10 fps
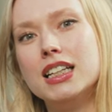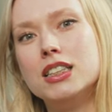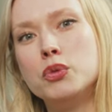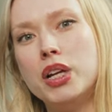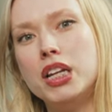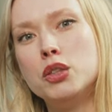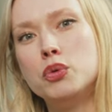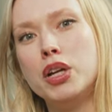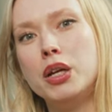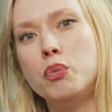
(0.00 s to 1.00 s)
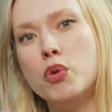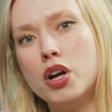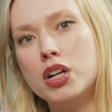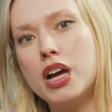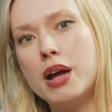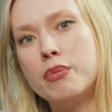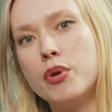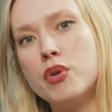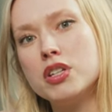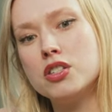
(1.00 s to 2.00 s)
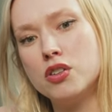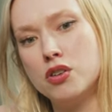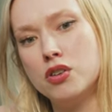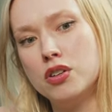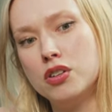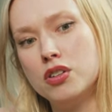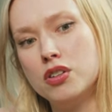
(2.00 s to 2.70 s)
2021, I wrote a song